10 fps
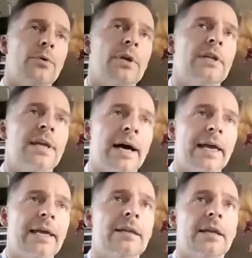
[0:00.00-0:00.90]
food and
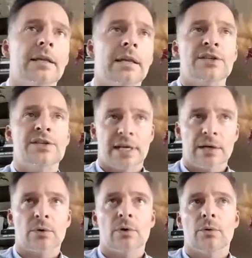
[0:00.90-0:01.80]
diet in
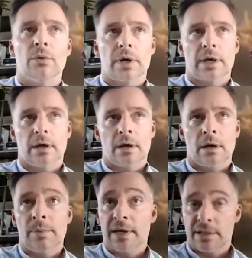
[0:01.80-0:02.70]
general
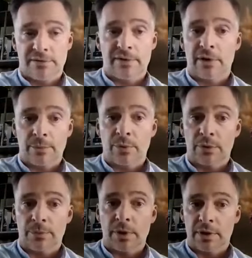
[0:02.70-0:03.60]
plays a very
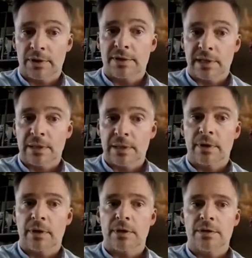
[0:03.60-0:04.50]
important part in sleep,
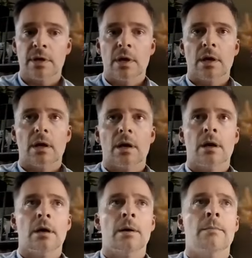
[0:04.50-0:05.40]
because
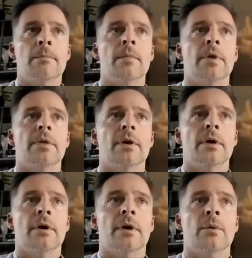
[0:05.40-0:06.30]

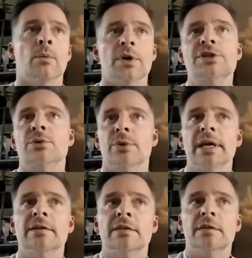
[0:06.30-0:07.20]
what you
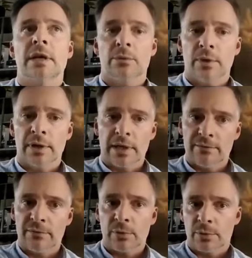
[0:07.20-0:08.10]
eat can really
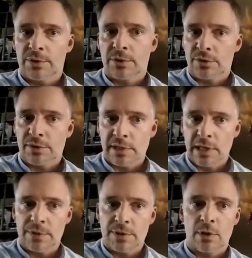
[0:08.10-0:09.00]
influence your
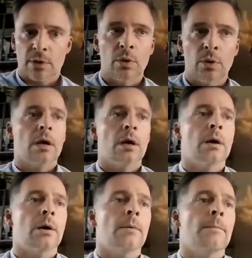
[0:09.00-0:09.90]
sleep. So
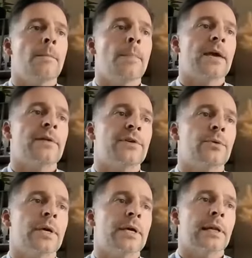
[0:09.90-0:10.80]
if
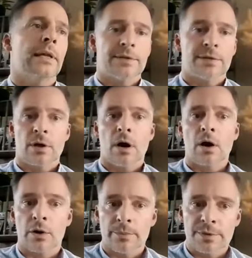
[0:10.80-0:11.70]
you eat less
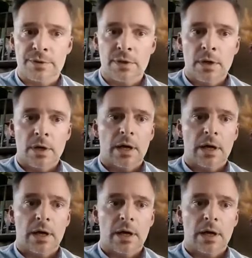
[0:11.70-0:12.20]
carbs